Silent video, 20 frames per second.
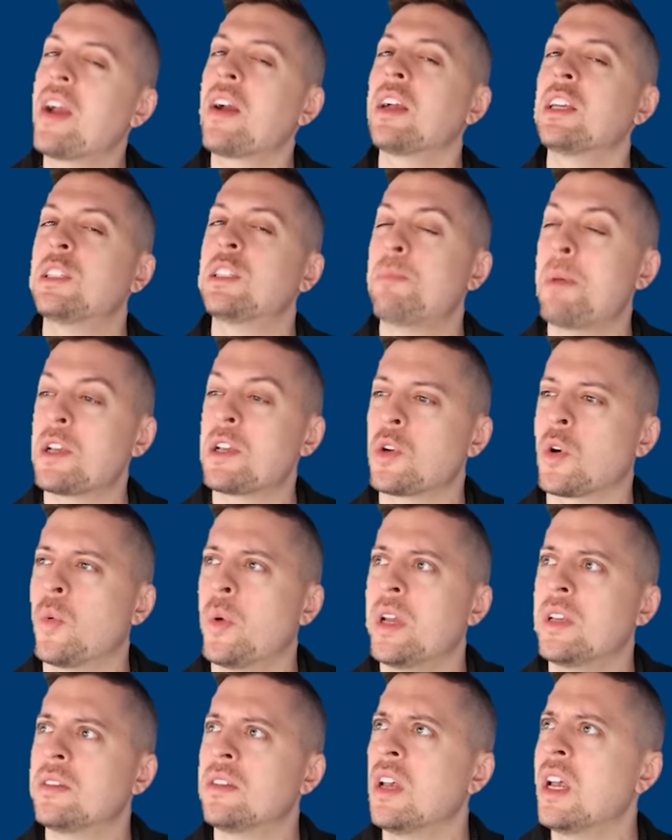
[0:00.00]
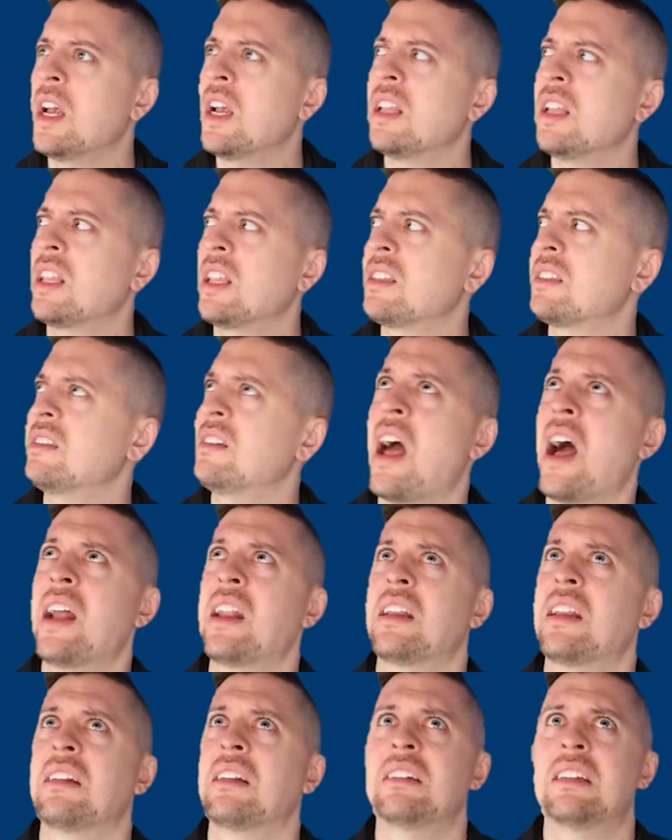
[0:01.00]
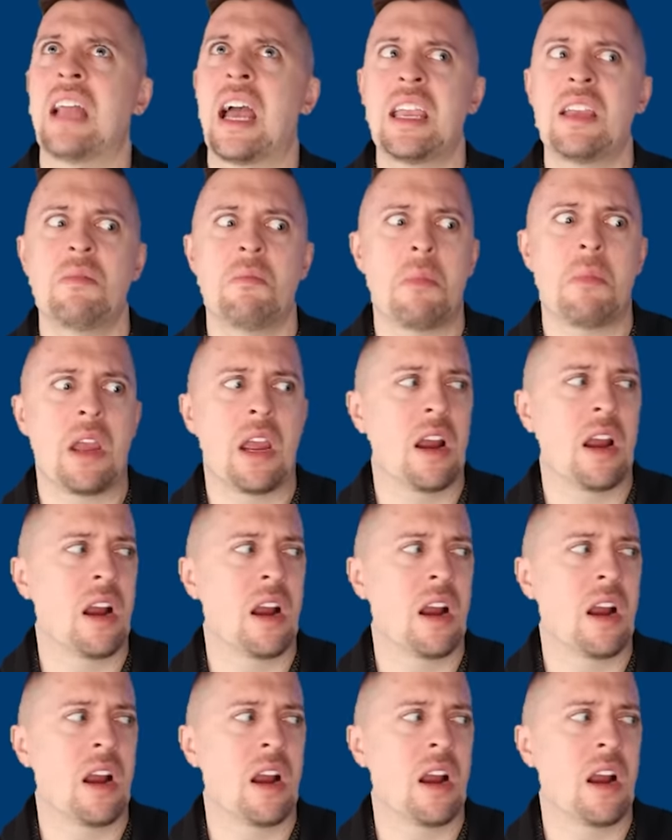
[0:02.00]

special quiz it's not a nightmare.